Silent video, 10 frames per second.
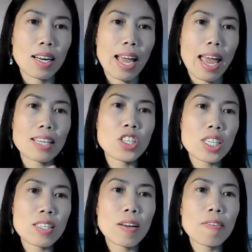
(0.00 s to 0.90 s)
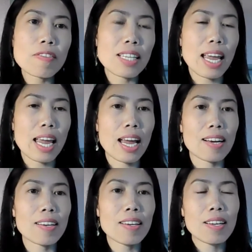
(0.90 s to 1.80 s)
adjectives
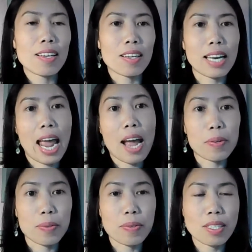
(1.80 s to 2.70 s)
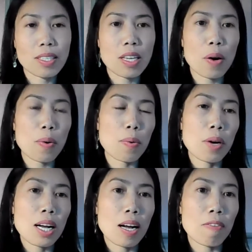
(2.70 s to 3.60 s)
and nouns. So,
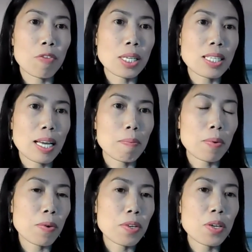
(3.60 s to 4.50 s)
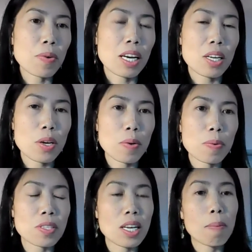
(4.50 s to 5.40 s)
for example, you can
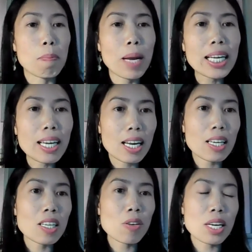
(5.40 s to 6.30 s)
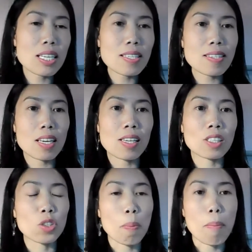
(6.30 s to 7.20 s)
use a big increase, a
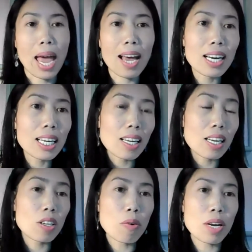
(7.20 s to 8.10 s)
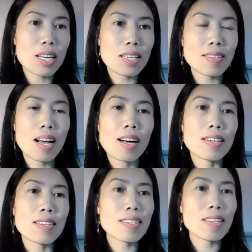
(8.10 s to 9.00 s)
dramatic increase,
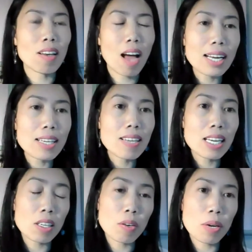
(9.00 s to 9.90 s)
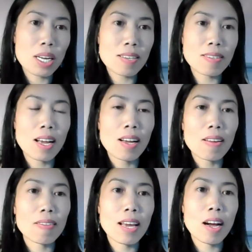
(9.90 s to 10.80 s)
a slight increase.
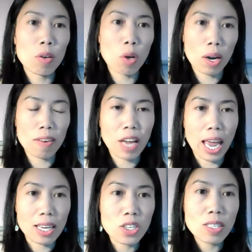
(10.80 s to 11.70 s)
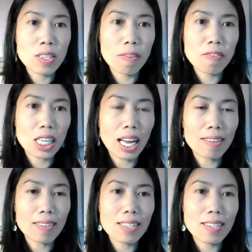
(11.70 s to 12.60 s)
There are a lot of adjectives like
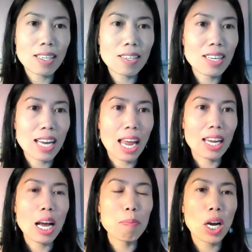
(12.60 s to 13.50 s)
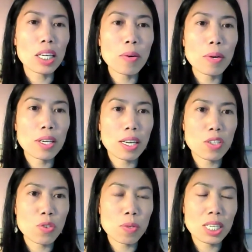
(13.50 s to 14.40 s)
this. Today, I'm not going
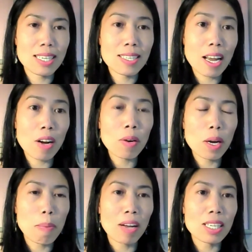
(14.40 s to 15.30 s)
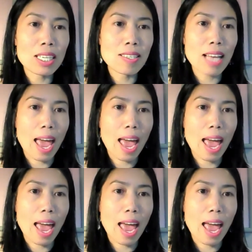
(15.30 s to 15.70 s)
into detail about these